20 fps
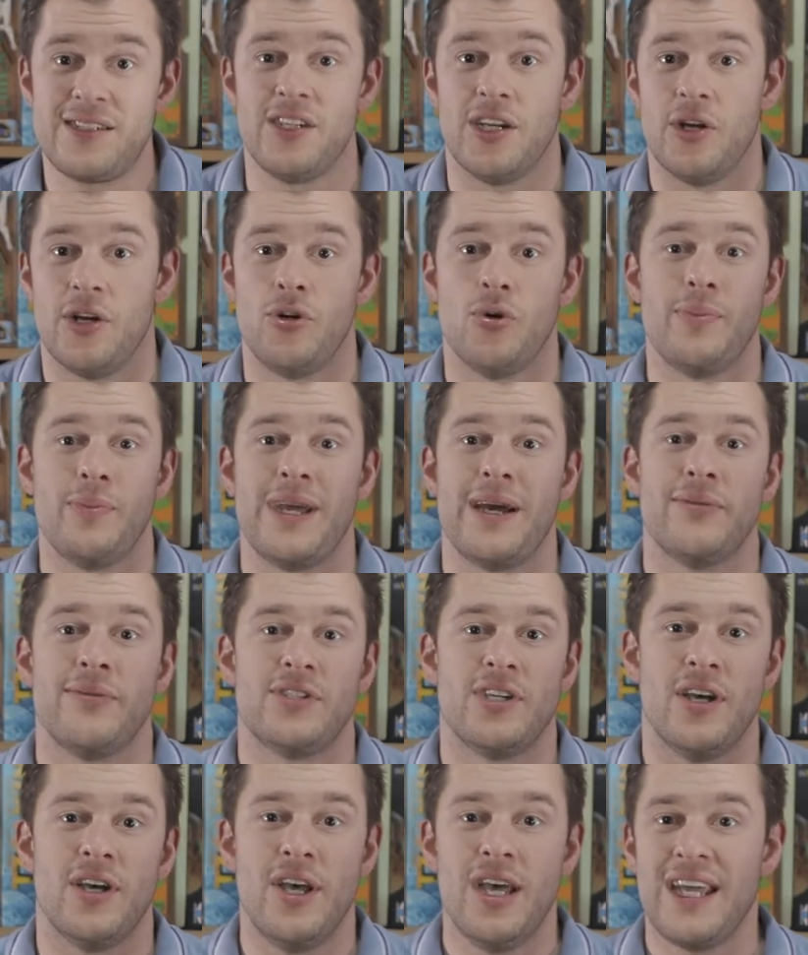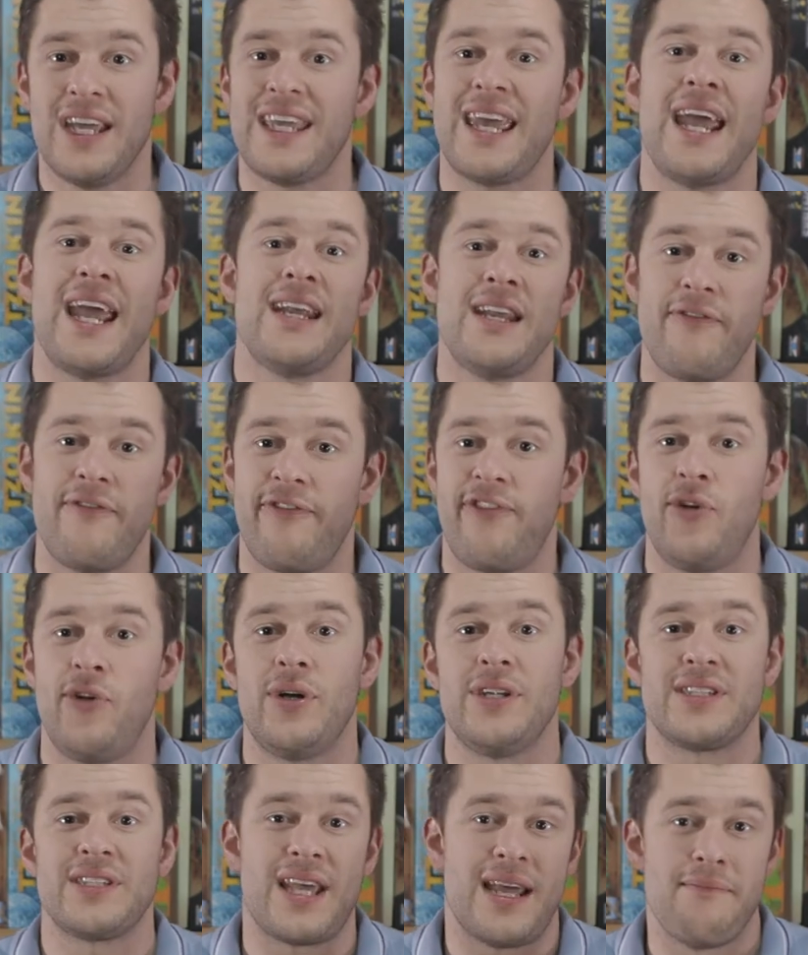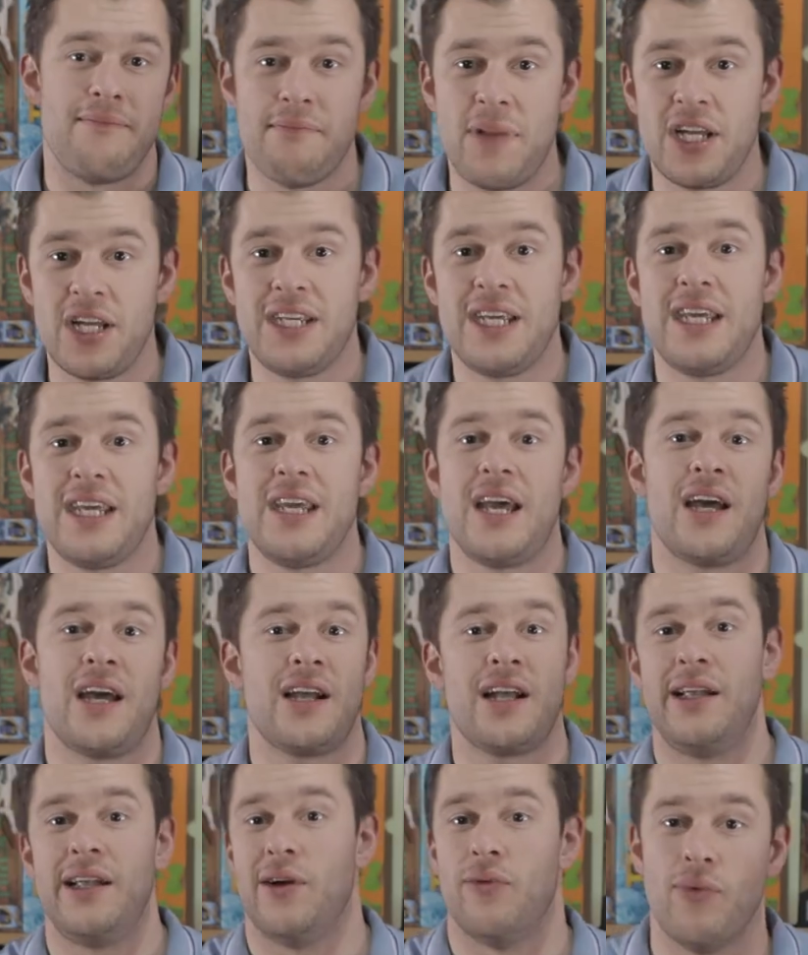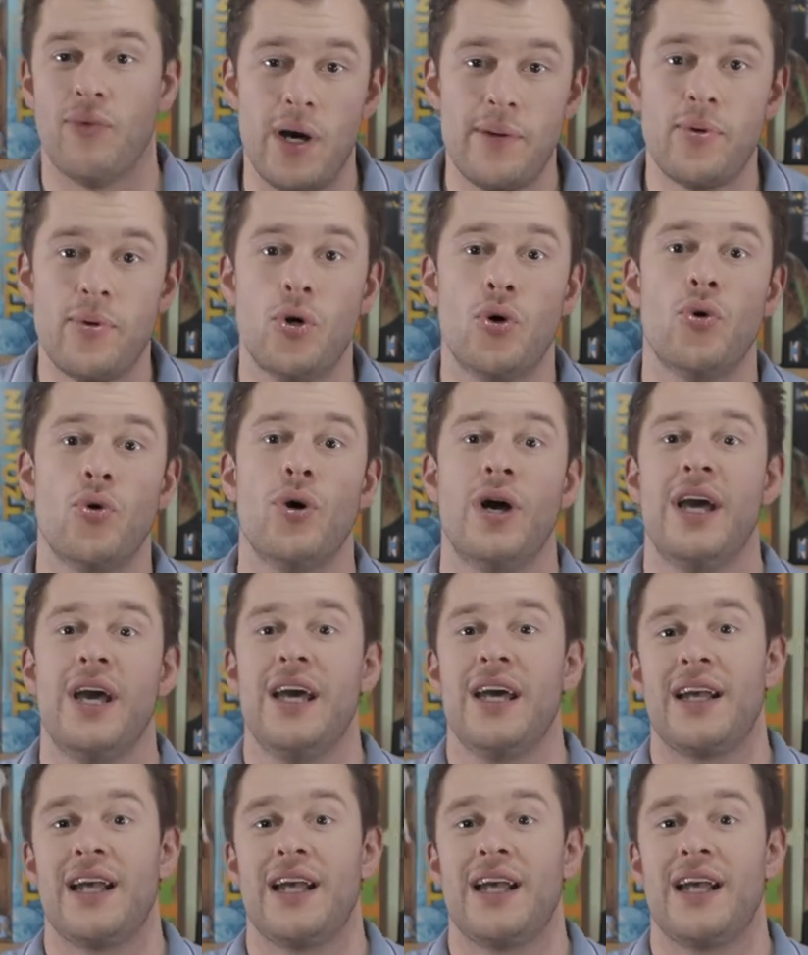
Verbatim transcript: You know, you'll be able to gain influence, gain money, clear rubble,